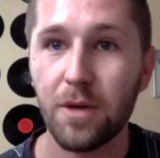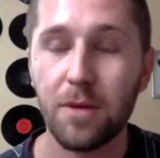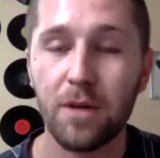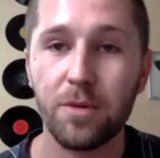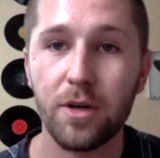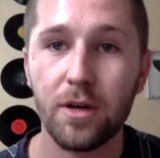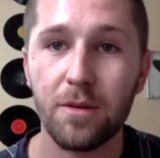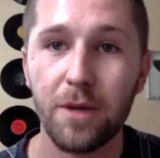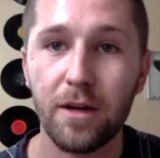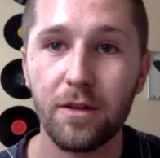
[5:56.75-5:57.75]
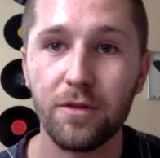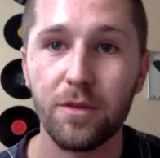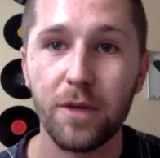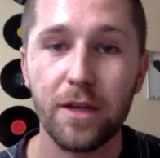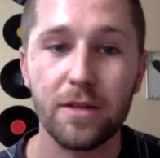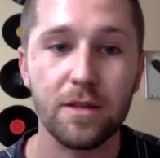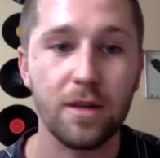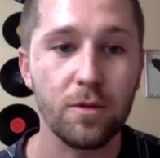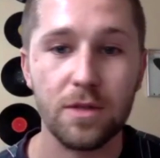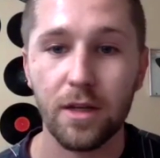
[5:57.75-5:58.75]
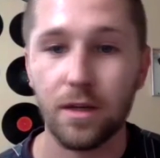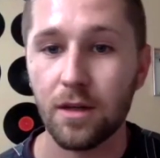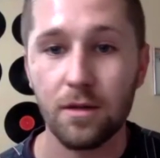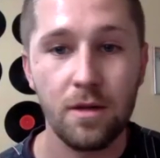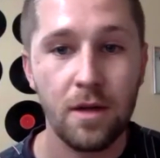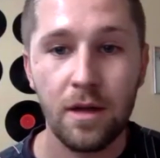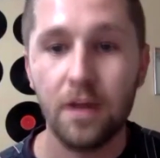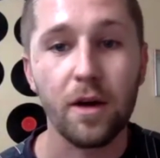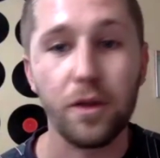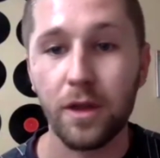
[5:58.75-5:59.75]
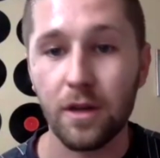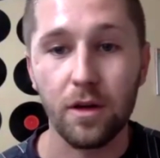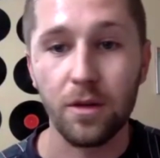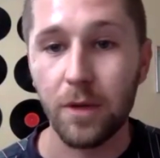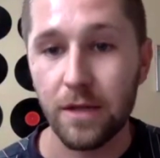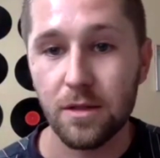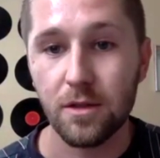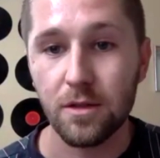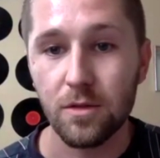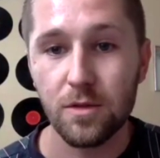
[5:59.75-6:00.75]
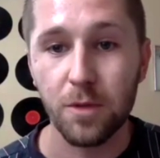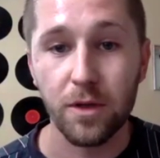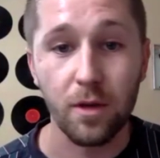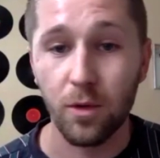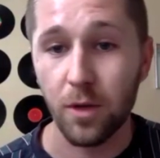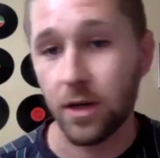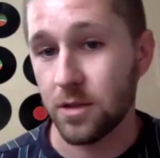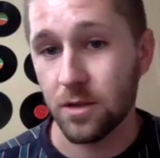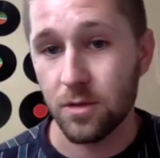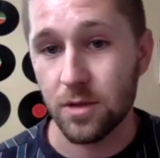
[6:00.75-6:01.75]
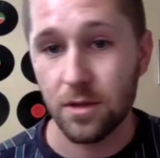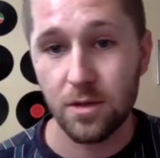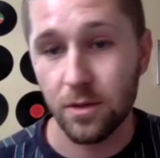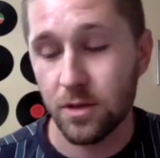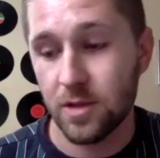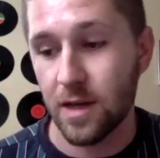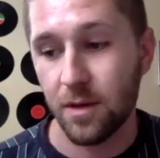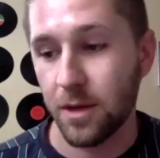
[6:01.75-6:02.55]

My mom put on a Battle of the Bands, and that was like a thing that all the bands could use, but no one wanted to use it, so it just sat in my